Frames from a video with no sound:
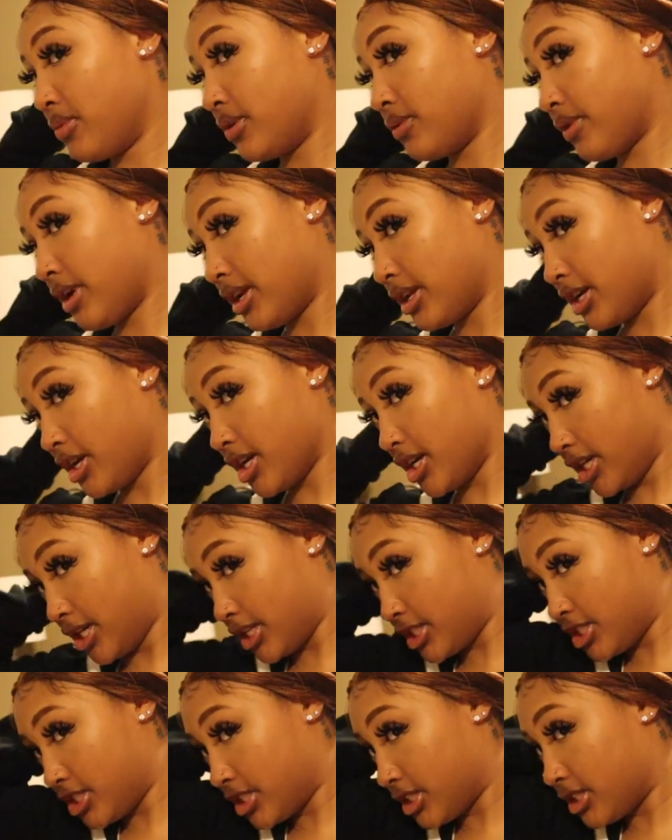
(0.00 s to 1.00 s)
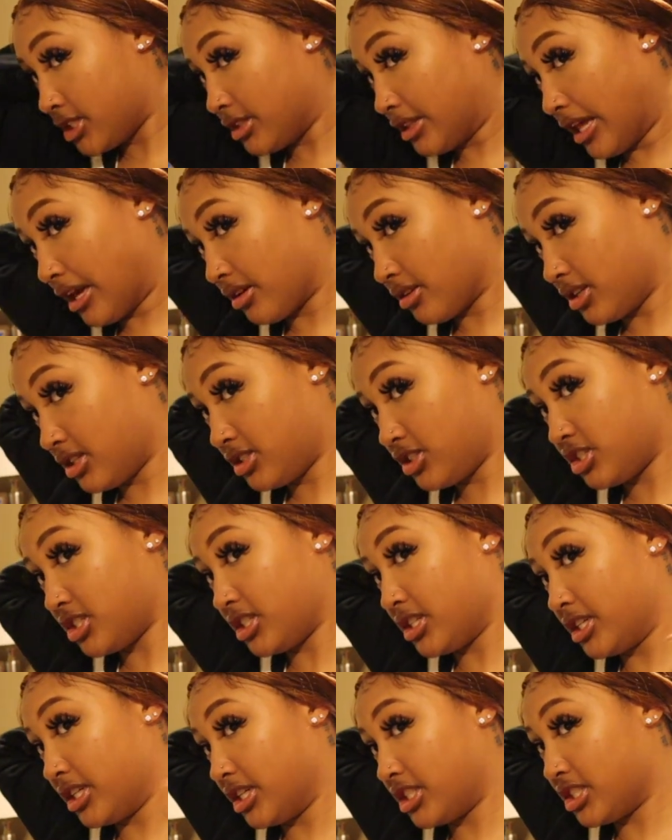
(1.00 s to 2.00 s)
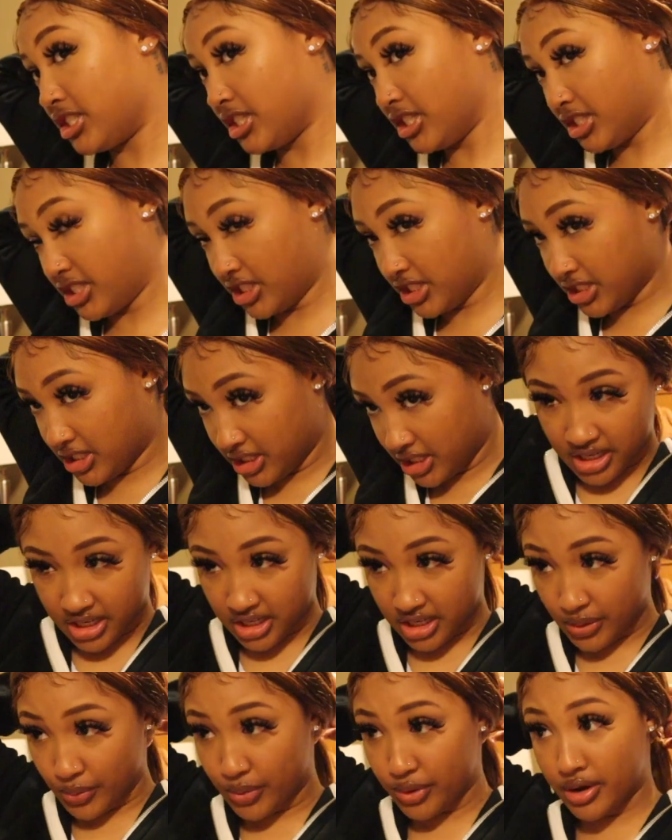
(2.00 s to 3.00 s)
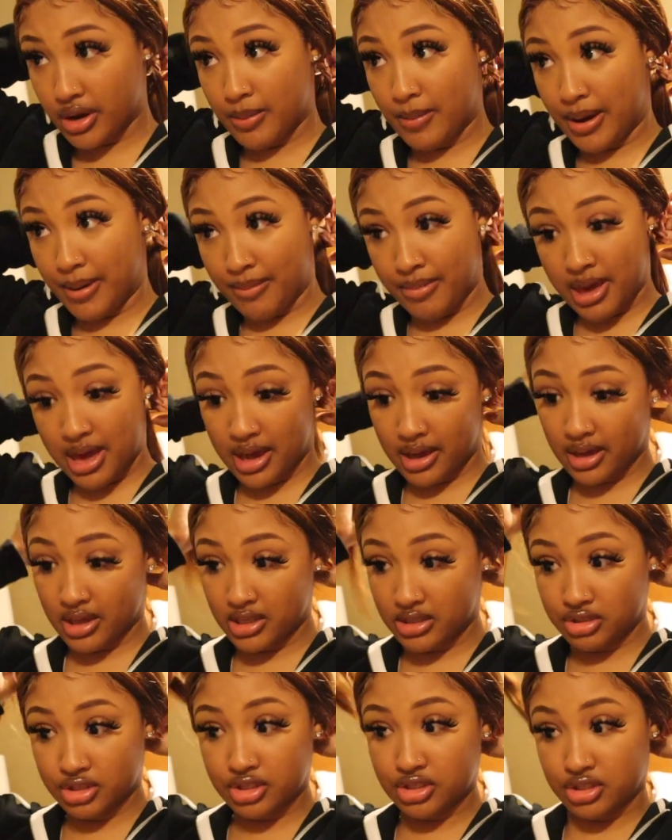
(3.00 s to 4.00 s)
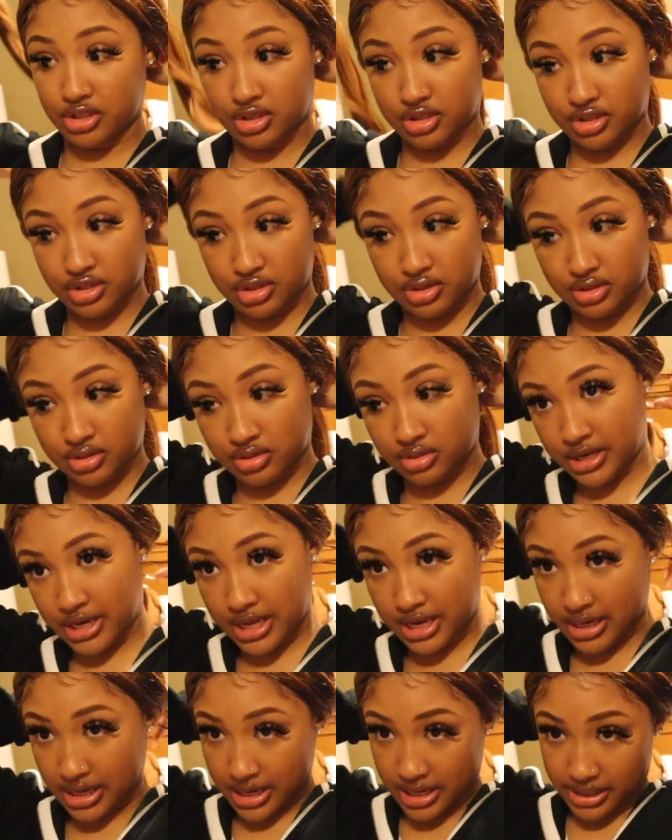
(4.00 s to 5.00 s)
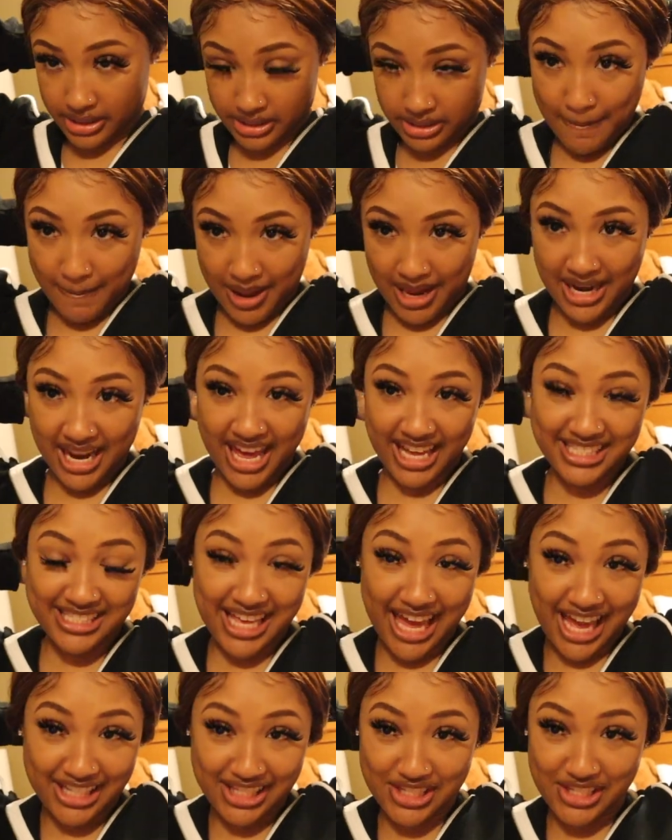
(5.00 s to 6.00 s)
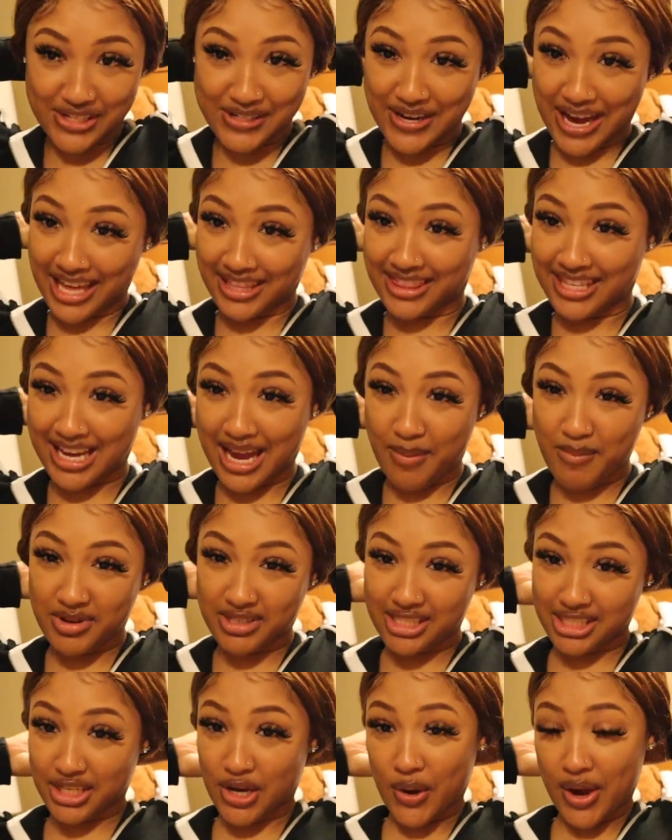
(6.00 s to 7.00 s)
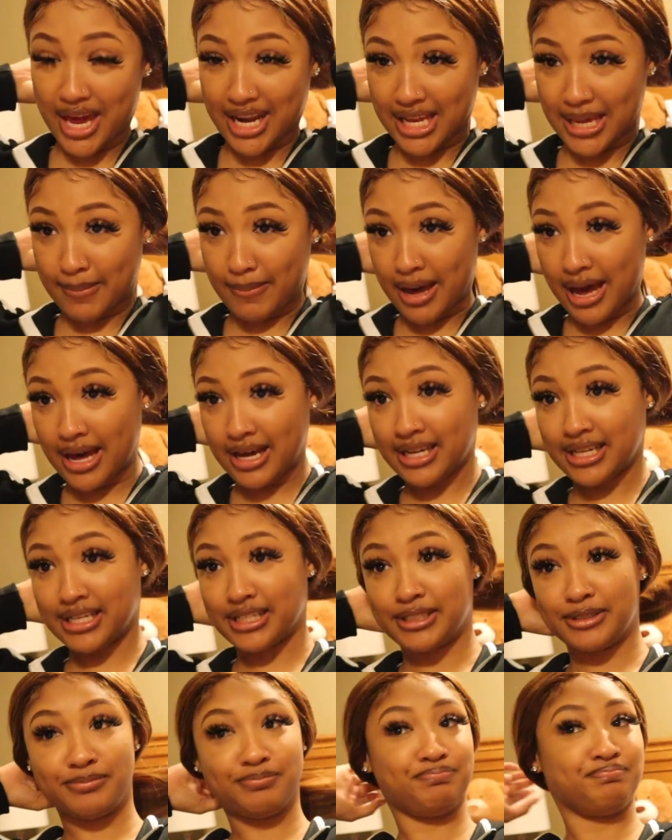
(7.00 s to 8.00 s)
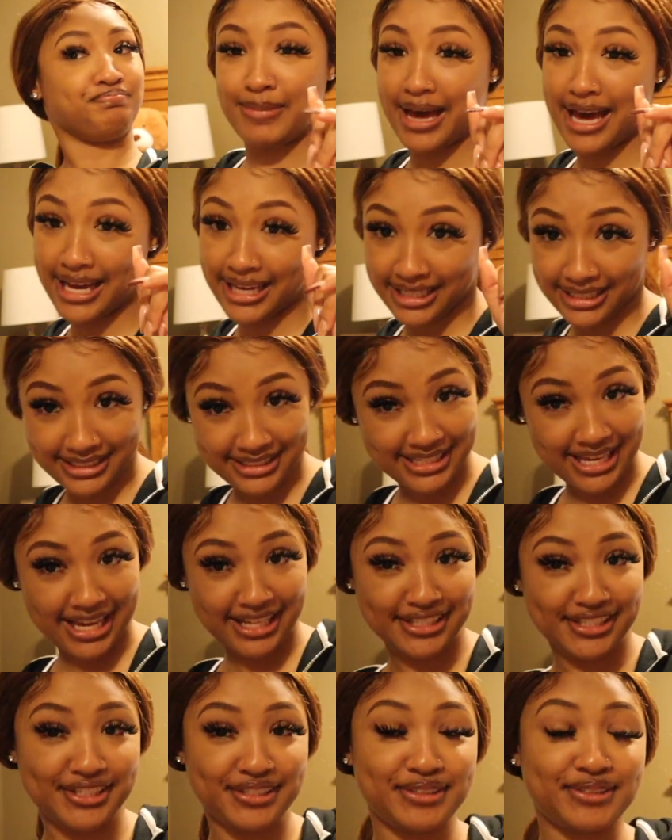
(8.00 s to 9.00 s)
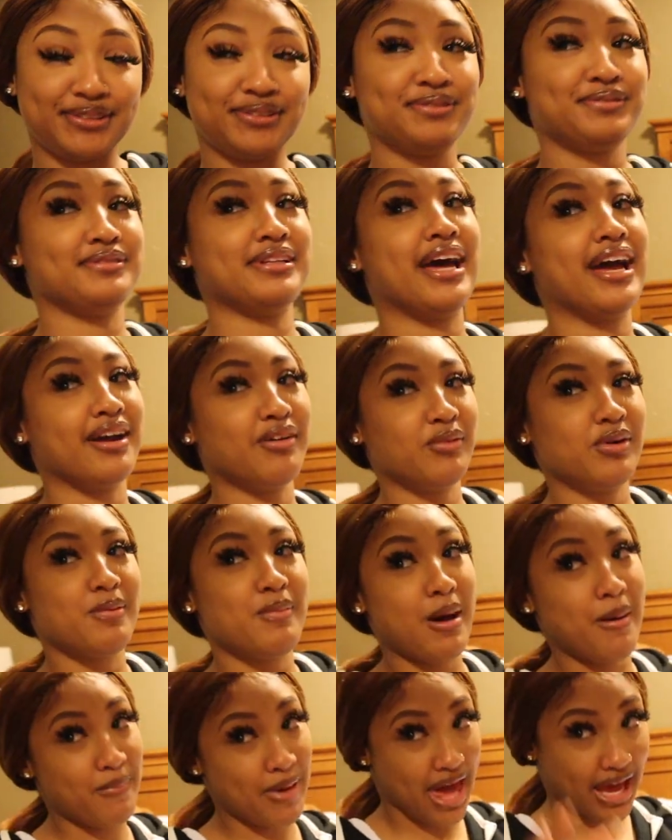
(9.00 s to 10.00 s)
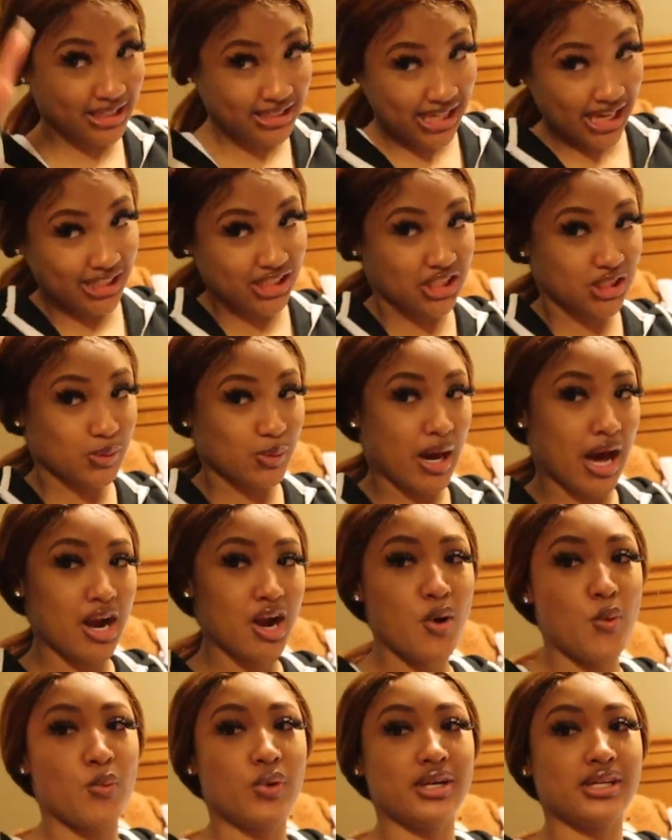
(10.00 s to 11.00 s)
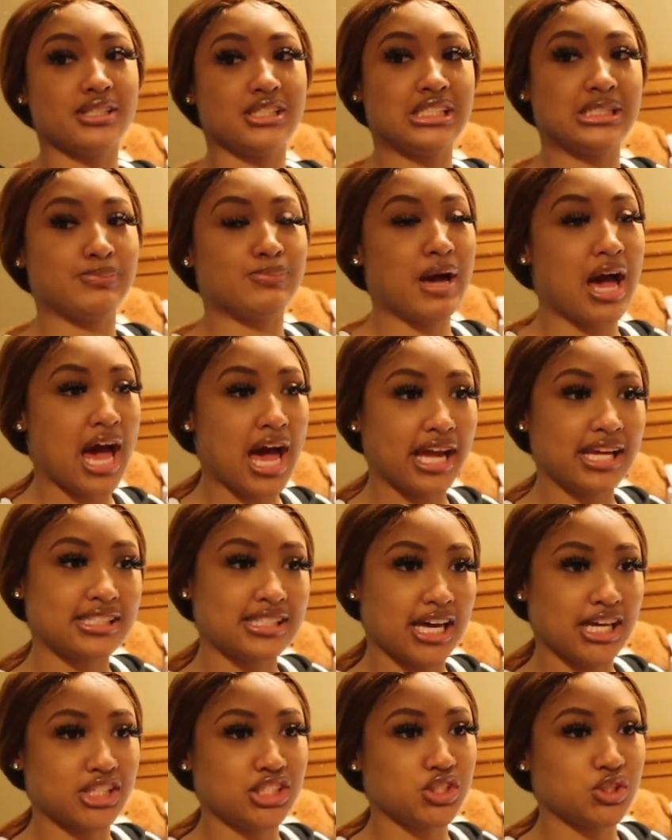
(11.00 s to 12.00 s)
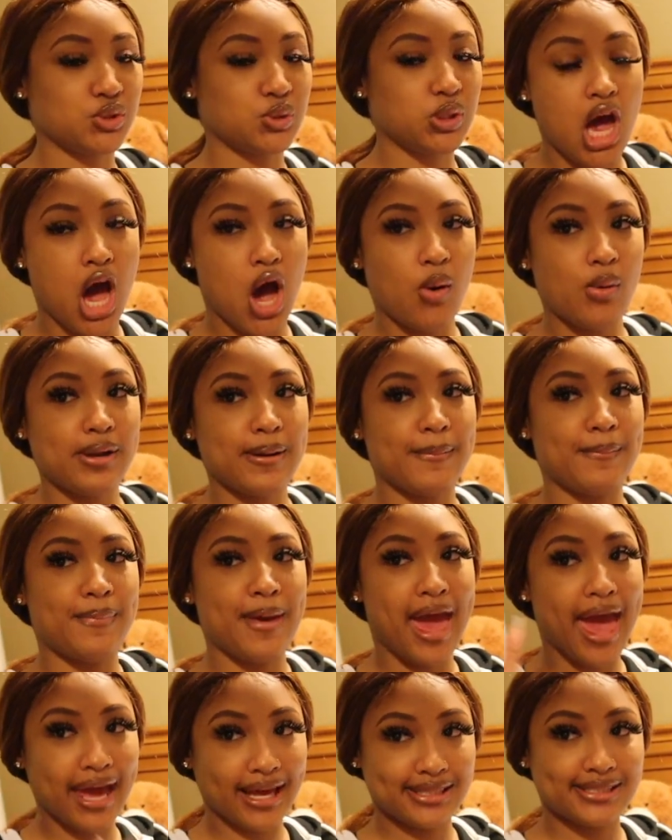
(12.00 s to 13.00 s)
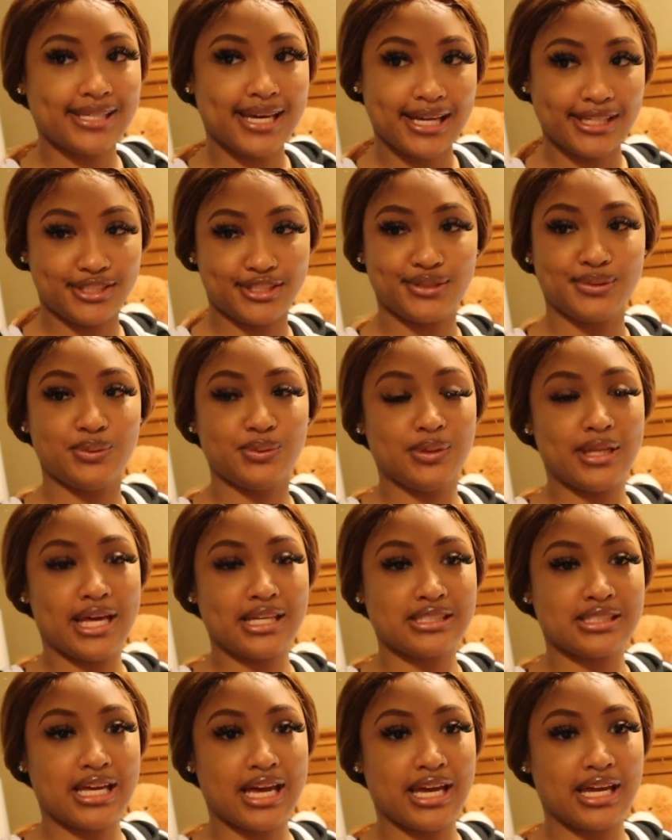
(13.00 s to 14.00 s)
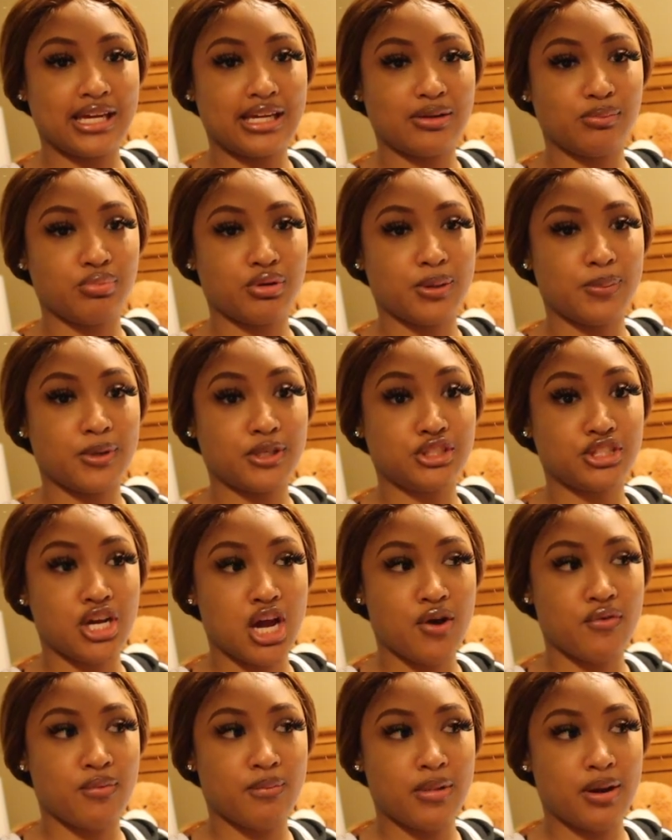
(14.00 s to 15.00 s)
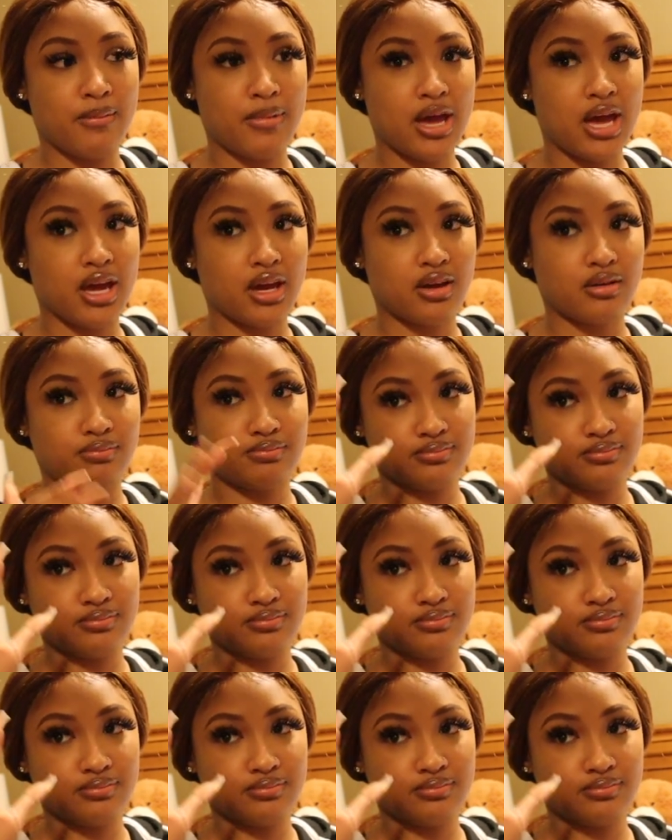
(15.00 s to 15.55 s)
one right there itching. Like, this shit itching. And the one on my back is itching. Dead ass. My next tattoo, I think I'm gonna just go ahead and get my spine tattoo. Like, well, my back tattoo. I don't want a spine tattoo. I want a back tattoo that's like pretty much cover my back,